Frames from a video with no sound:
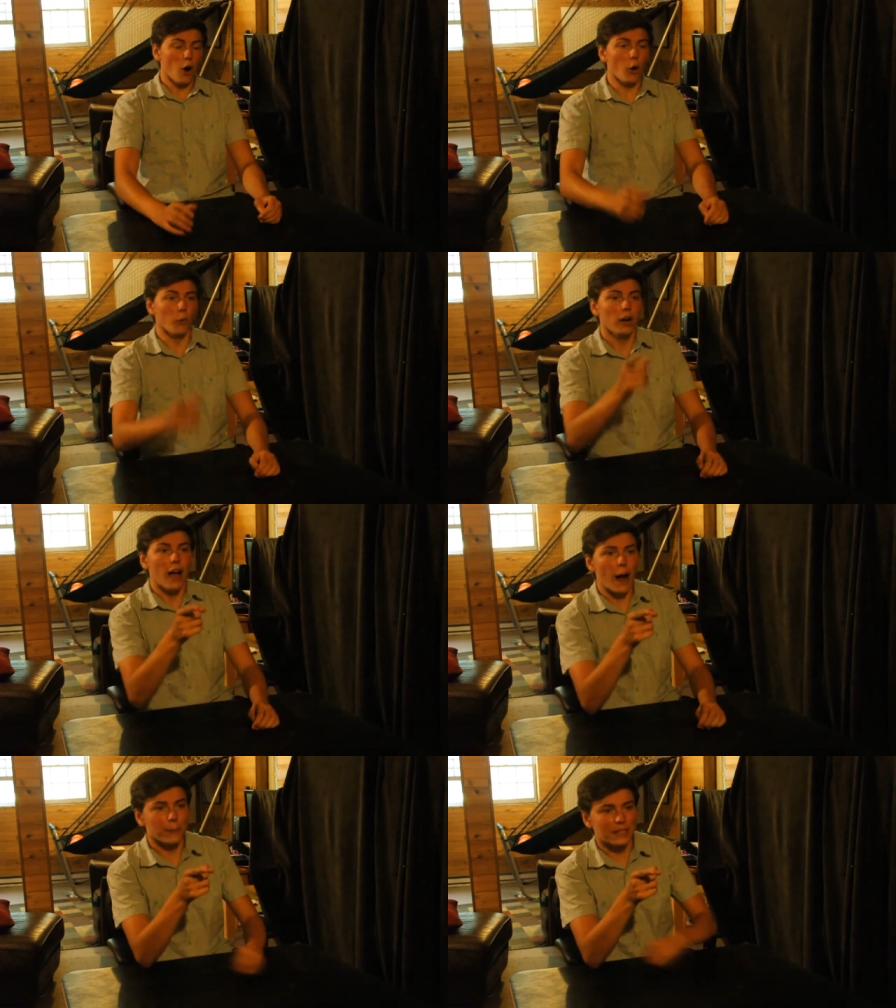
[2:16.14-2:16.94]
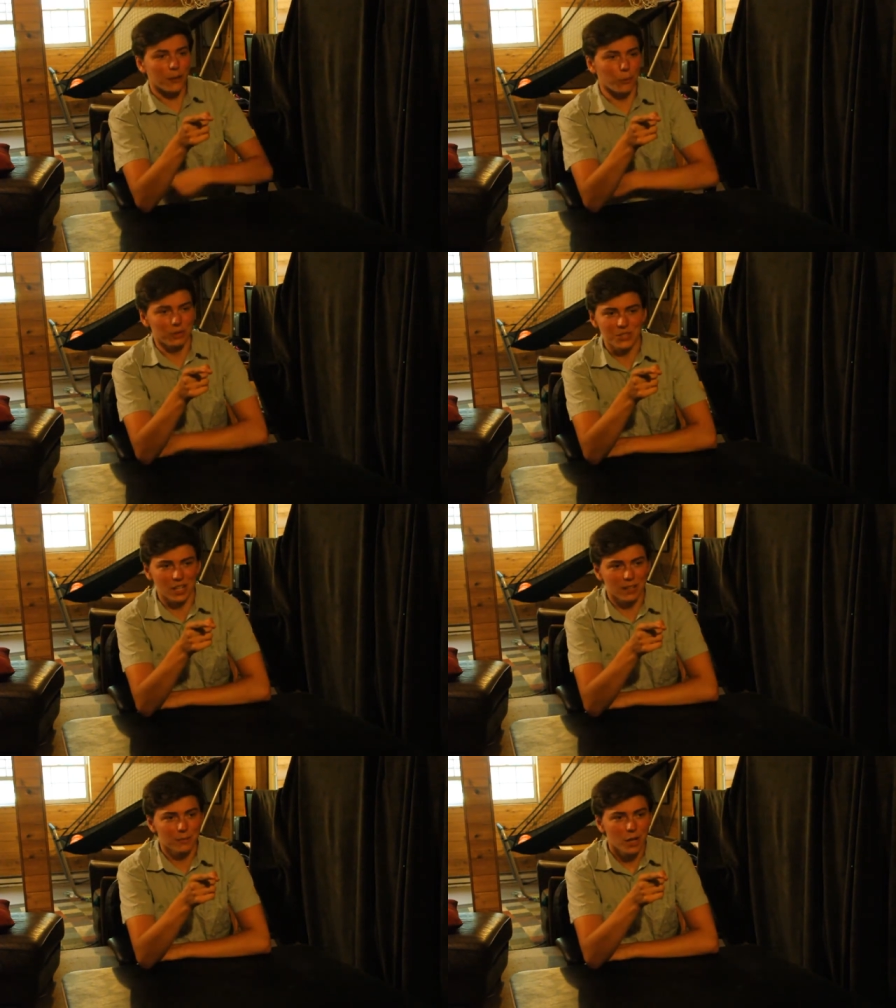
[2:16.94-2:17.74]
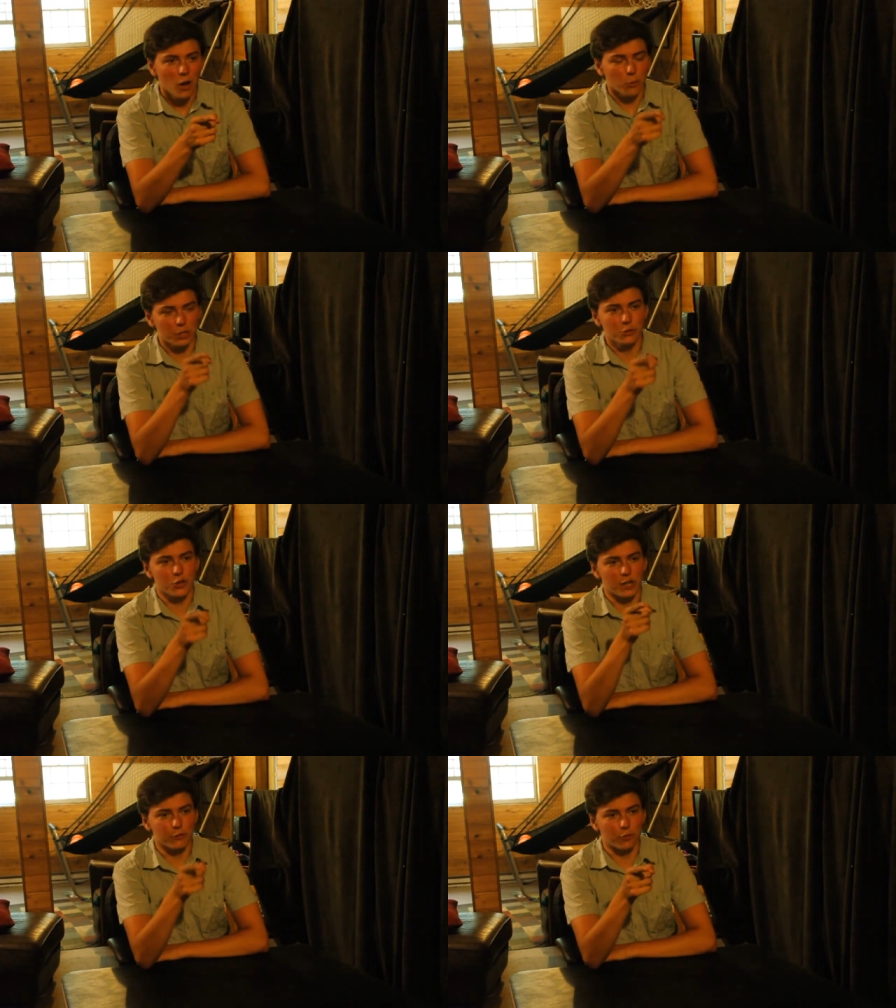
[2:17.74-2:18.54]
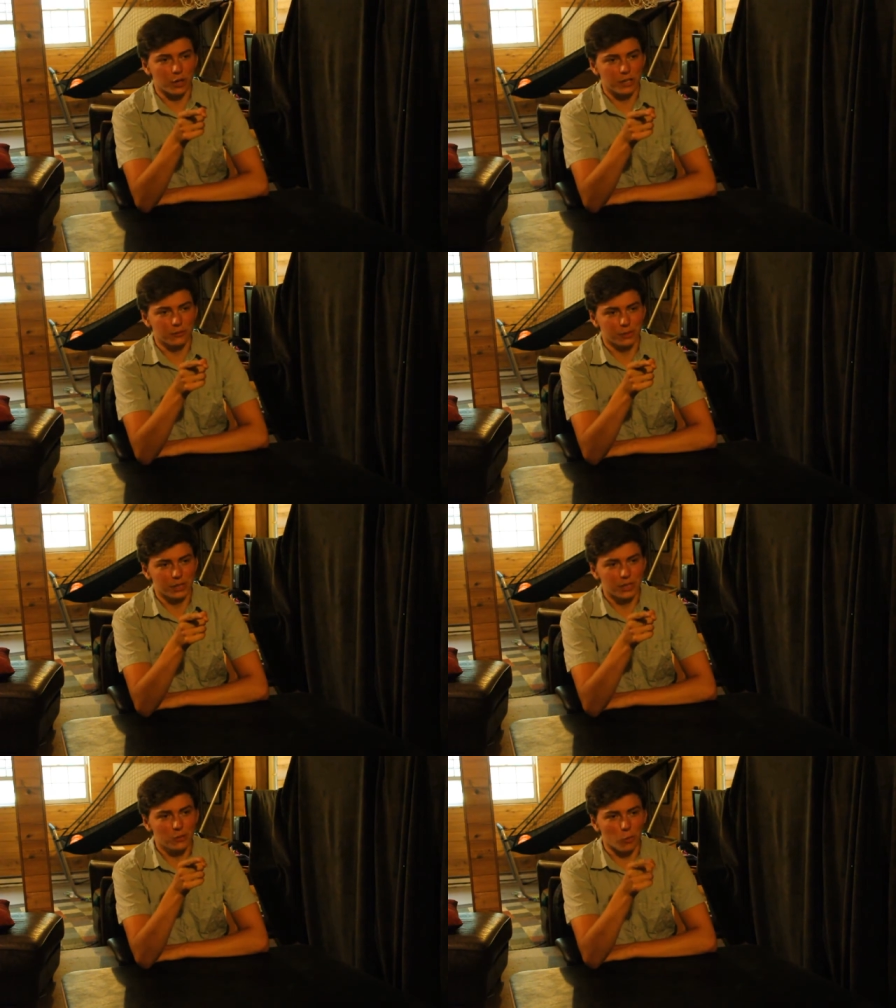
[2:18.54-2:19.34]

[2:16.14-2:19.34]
Oh, how about that one time when you tried farting really